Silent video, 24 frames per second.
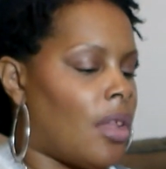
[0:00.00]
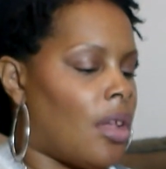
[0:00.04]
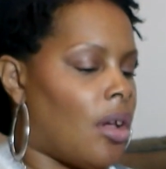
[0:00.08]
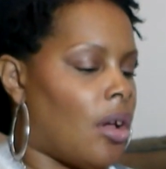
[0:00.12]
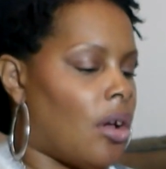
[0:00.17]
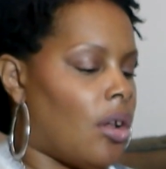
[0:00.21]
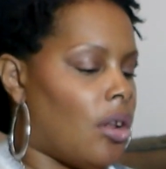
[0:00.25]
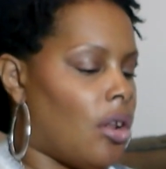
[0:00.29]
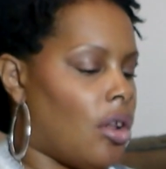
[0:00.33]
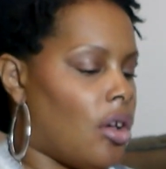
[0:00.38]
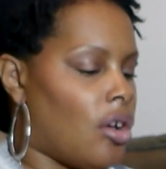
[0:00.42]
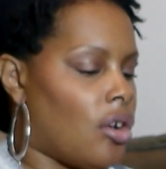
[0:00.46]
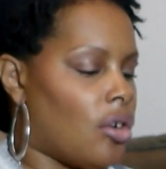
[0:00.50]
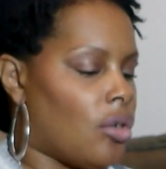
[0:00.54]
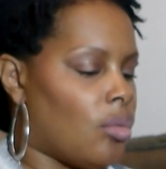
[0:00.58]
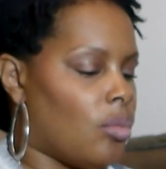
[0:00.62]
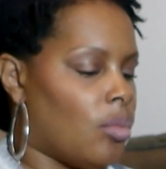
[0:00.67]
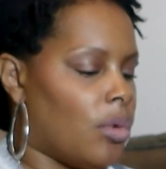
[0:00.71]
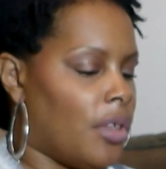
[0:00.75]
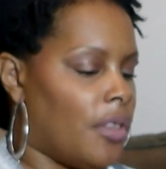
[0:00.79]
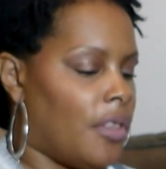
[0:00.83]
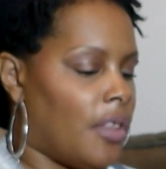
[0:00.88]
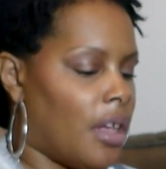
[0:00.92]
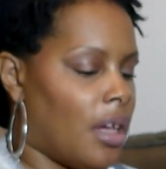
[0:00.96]
along
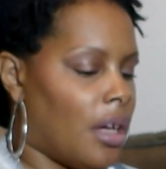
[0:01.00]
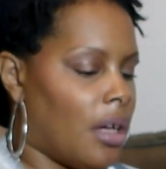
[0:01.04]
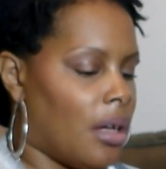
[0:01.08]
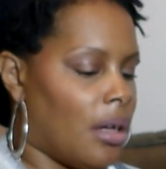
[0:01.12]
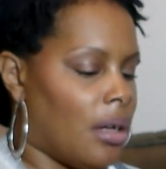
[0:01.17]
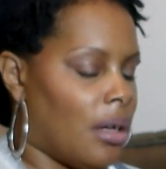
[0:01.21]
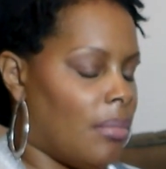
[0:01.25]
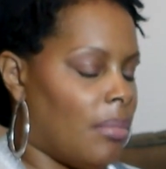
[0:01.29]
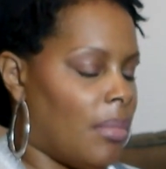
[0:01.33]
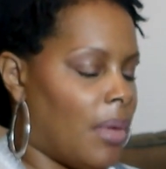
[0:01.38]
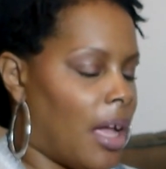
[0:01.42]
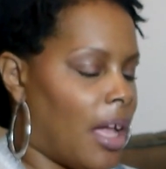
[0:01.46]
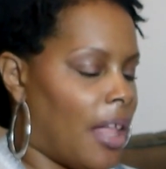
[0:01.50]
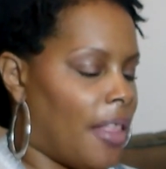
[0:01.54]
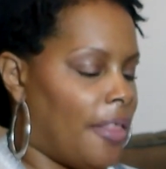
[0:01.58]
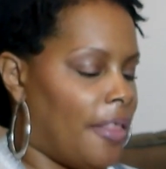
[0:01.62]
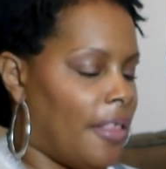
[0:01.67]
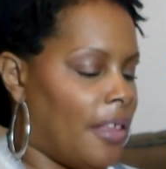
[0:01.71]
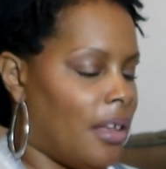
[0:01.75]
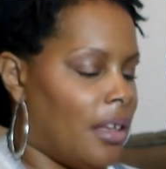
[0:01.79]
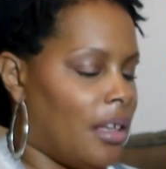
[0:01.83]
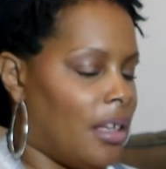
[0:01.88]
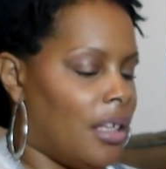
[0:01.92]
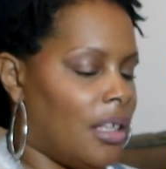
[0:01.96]
with um, I
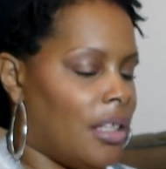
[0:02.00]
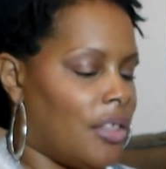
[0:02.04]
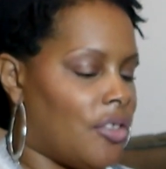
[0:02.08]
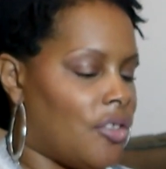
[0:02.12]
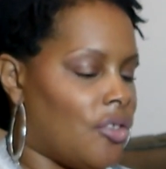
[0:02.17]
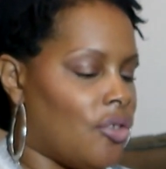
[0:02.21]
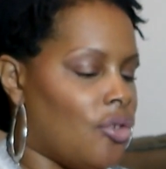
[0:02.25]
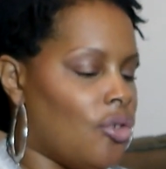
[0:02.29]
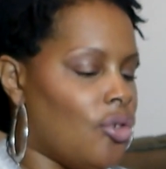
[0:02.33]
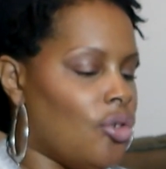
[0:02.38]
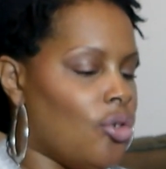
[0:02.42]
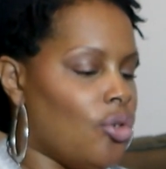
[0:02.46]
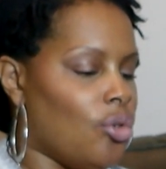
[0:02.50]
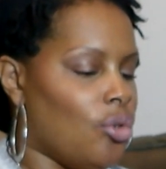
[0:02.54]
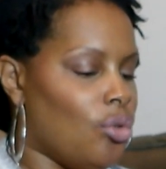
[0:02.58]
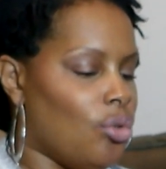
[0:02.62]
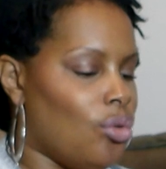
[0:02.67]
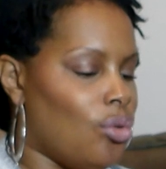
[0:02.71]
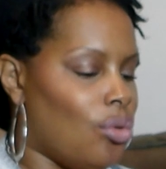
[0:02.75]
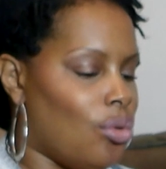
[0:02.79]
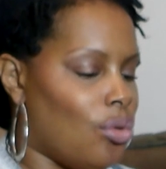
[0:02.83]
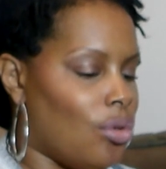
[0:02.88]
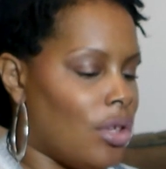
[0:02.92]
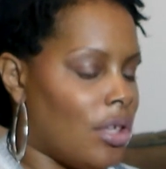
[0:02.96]
think it's
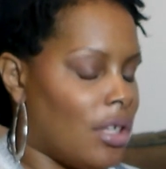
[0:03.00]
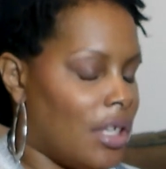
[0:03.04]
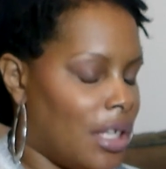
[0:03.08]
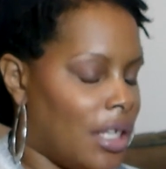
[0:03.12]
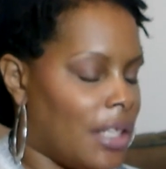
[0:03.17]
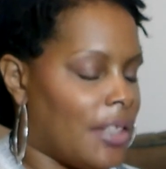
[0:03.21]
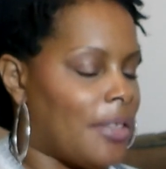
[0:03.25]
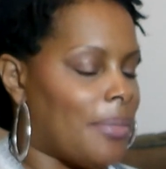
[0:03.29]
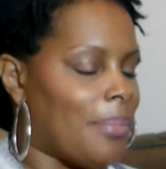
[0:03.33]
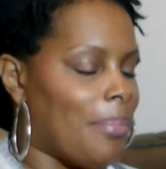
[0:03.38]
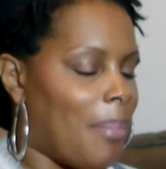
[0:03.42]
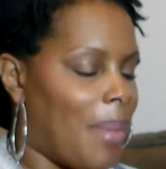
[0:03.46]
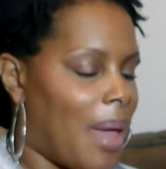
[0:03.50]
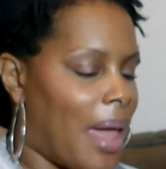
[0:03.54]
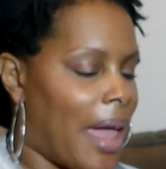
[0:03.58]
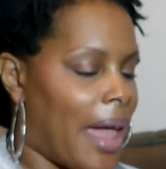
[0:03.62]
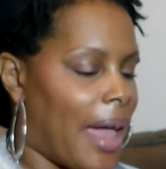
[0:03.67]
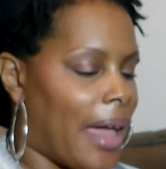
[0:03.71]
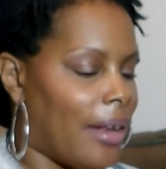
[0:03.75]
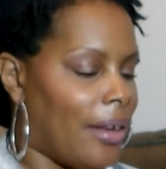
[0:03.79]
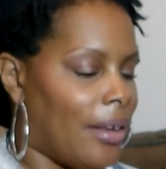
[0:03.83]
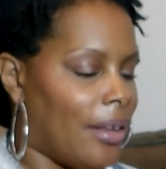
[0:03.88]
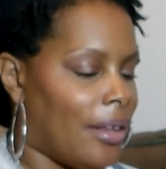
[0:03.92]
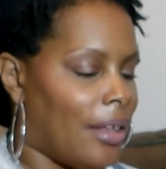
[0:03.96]
new it's
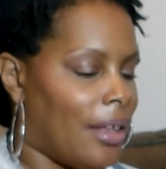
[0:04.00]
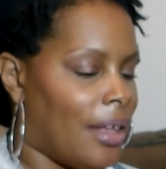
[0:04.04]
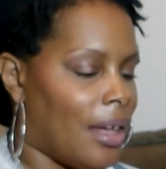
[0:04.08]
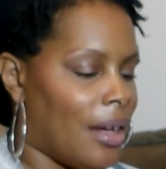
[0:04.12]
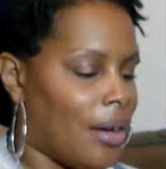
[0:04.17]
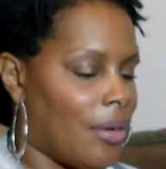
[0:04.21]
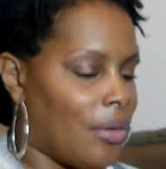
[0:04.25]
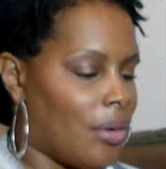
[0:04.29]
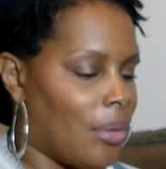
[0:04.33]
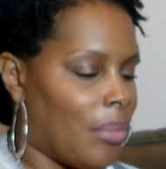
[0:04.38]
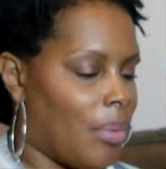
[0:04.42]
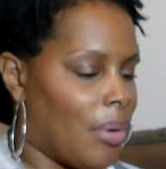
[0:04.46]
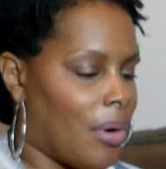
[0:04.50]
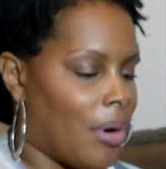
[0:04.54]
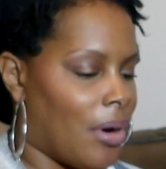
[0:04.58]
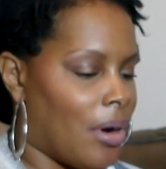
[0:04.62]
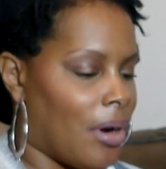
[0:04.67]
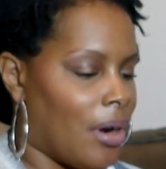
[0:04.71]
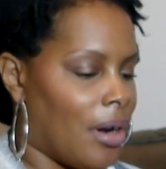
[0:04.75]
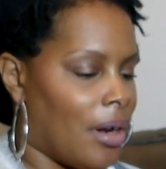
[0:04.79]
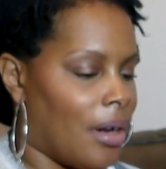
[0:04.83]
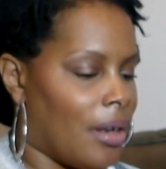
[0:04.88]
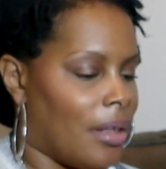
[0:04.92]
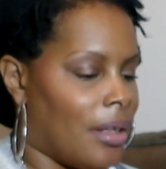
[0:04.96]
matte
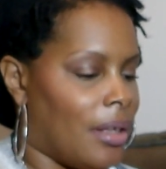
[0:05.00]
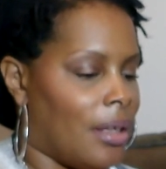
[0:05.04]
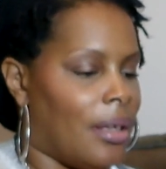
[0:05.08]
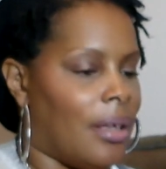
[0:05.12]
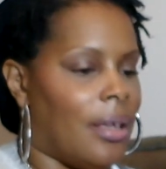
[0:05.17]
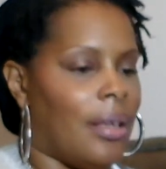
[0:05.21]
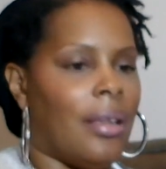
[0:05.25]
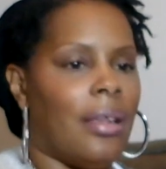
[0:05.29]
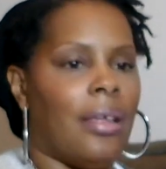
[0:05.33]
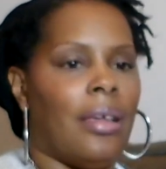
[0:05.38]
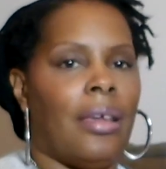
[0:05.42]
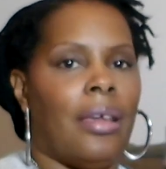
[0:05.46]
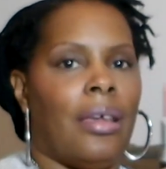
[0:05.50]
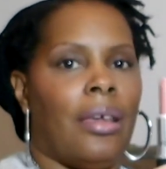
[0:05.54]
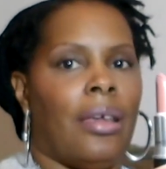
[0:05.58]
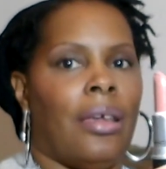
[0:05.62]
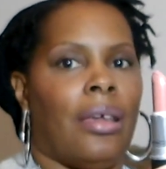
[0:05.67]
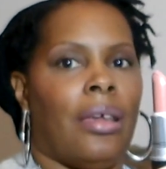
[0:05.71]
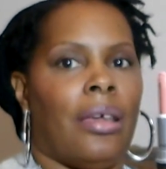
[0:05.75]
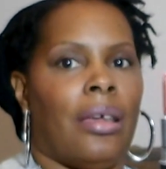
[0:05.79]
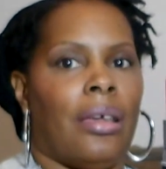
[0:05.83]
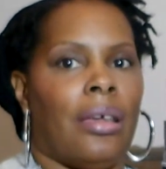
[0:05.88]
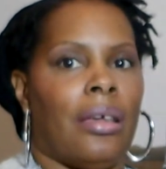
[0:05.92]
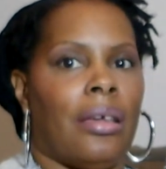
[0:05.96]
counterpart in
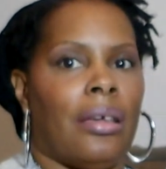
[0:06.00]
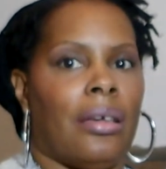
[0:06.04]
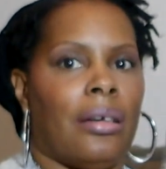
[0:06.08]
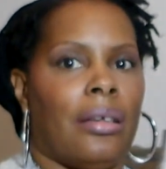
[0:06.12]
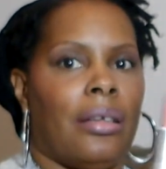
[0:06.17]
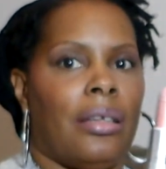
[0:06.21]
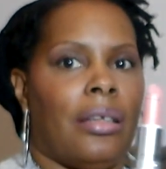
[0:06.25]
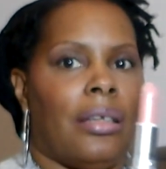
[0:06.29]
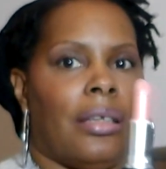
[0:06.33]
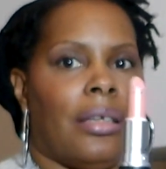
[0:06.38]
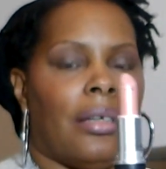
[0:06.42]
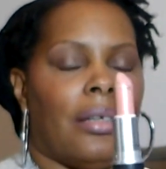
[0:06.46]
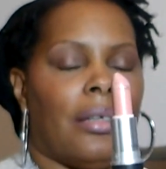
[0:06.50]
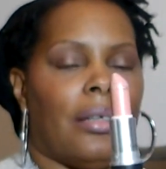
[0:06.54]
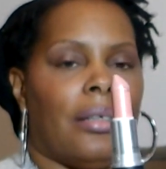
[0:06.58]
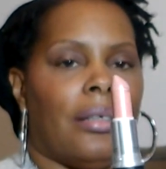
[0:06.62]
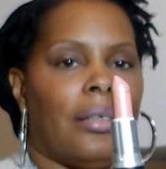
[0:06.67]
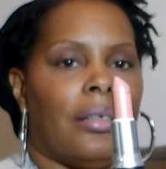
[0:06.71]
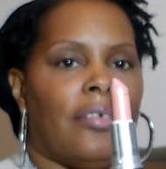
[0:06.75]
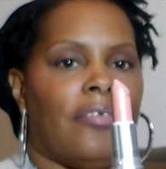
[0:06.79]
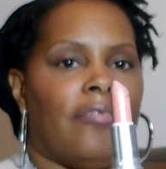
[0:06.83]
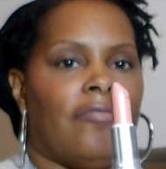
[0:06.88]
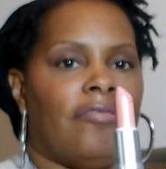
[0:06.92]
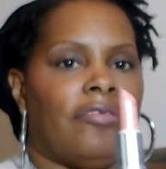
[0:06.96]
Honey
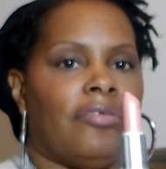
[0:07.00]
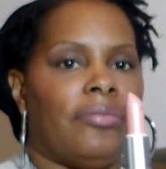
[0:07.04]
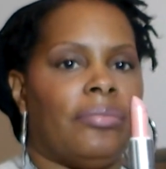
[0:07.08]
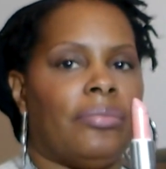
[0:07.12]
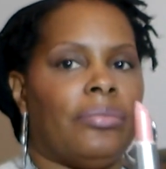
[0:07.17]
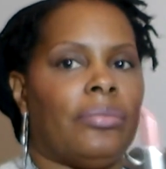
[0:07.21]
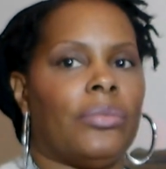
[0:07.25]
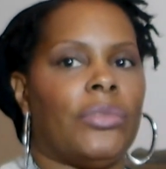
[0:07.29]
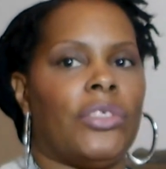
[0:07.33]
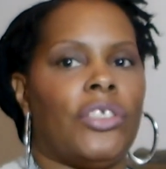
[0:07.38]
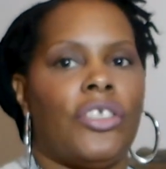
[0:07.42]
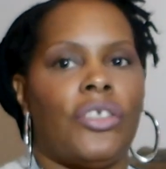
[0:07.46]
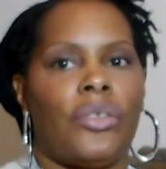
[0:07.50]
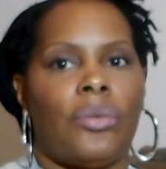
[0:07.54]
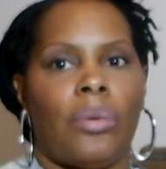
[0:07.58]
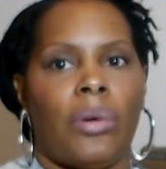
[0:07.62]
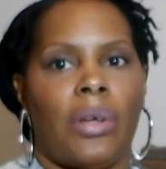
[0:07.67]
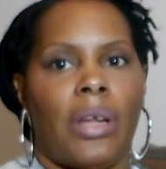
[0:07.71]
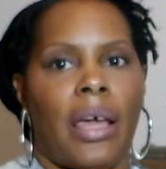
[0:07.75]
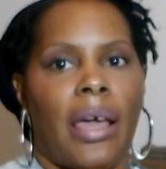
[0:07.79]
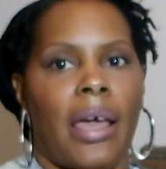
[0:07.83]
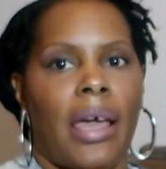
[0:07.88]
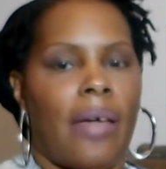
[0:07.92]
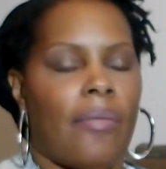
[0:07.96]
Love which is
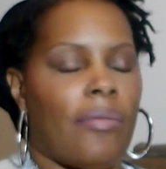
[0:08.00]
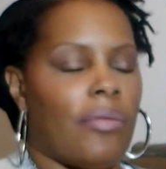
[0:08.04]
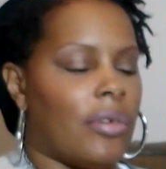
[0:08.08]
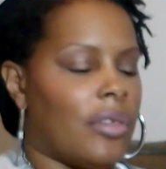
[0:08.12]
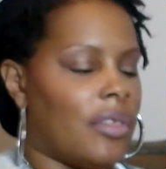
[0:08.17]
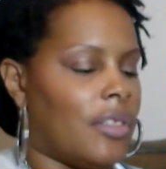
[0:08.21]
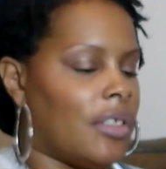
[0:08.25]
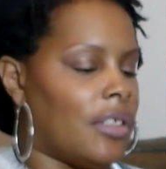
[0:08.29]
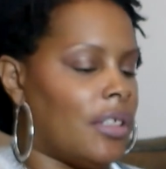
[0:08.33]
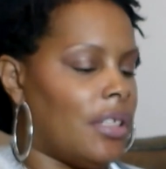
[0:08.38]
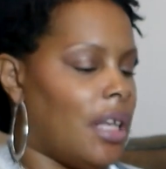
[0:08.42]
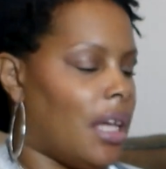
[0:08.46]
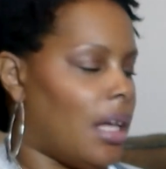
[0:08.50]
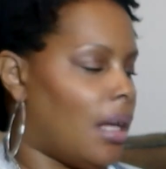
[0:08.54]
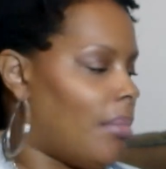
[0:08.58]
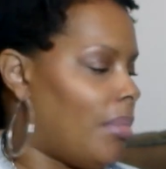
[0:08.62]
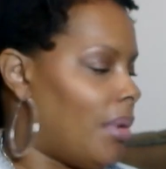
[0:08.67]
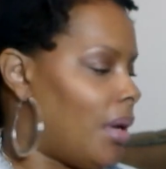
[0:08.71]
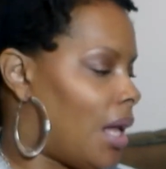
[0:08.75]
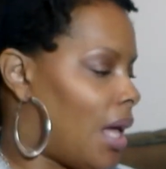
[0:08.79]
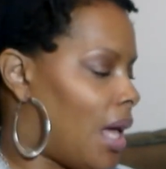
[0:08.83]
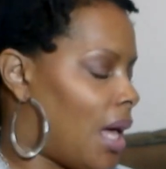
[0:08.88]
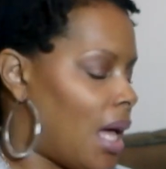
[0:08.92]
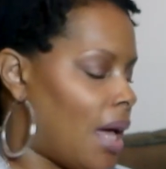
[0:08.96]
what I have on today
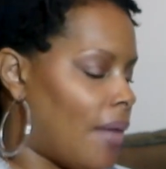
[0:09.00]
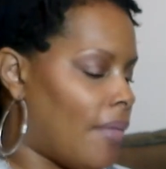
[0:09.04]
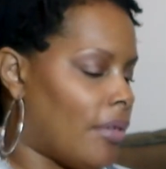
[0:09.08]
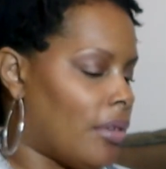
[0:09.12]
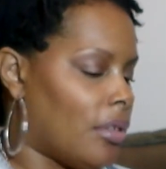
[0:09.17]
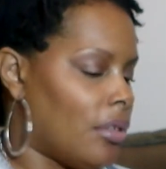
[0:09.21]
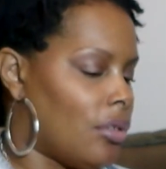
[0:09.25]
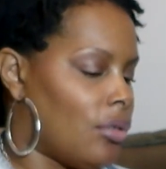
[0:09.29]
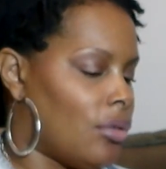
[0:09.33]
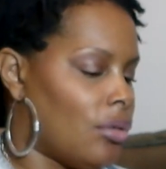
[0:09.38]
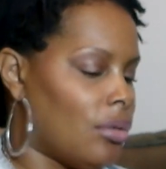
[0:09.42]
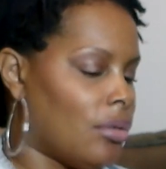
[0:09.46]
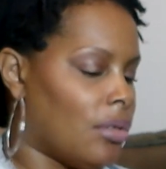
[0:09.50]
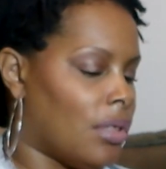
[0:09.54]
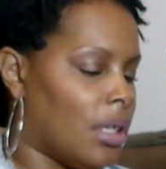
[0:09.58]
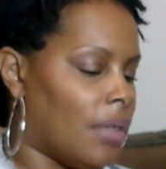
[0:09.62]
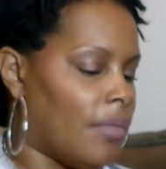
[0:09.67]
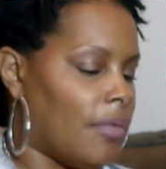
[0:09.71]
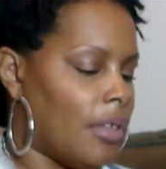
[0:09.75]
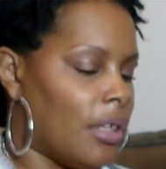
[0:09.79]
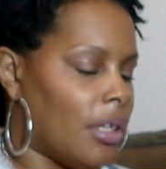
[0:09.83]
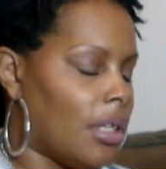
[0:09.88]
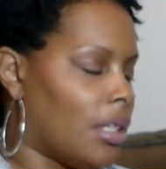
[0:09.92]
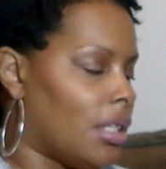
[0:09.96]
but I have a little of
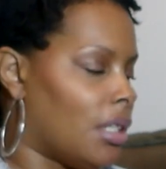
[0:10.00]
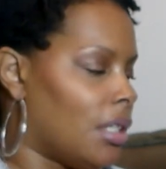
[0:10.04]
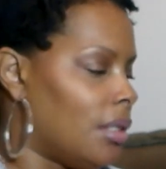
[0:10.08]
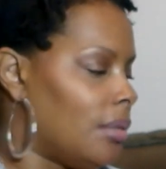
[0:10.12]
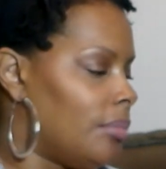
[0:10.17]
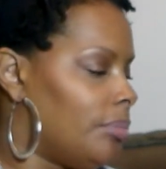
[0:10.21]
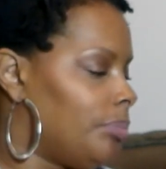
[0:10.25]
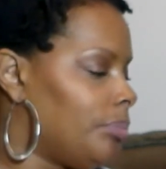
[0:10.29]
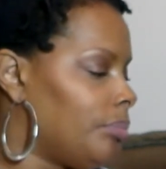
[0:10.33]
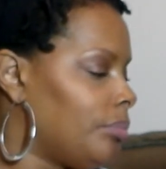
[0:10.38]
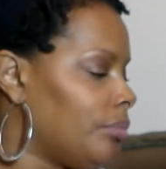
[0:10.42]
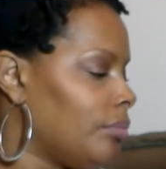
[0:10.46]
the um